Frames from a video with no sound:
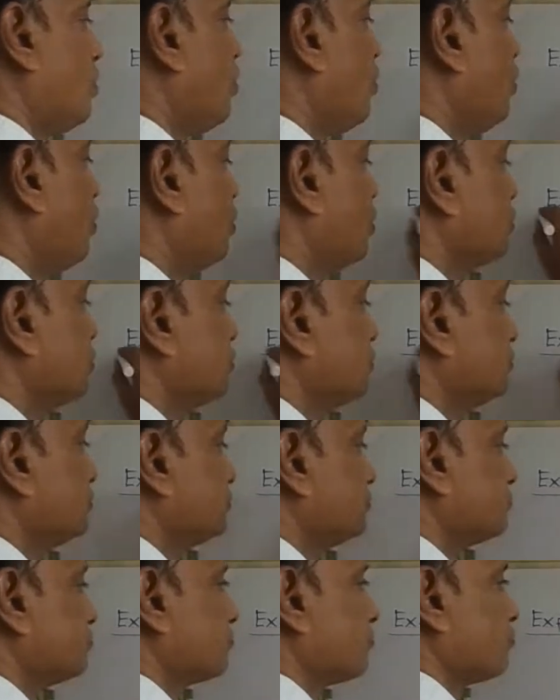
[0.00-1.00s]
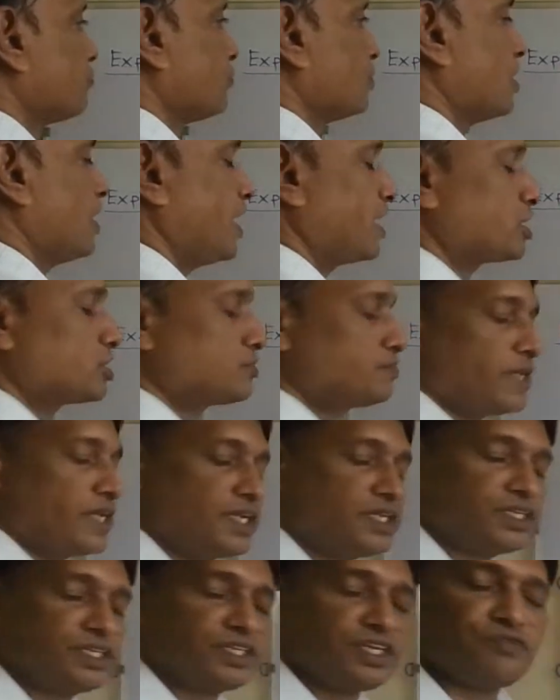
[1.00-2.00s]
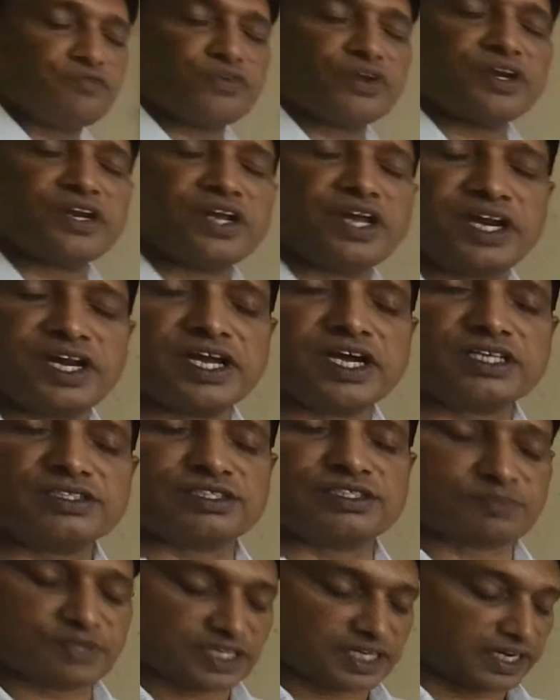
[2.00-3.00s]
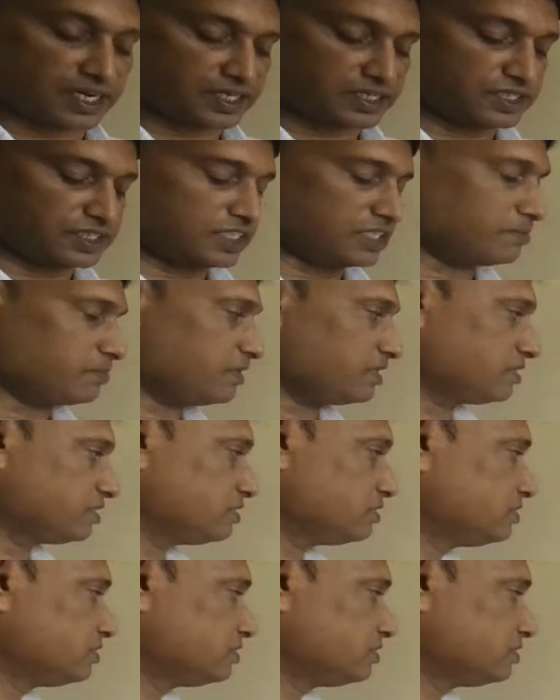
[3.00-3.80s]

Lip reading: Or explain the different areas of the character table.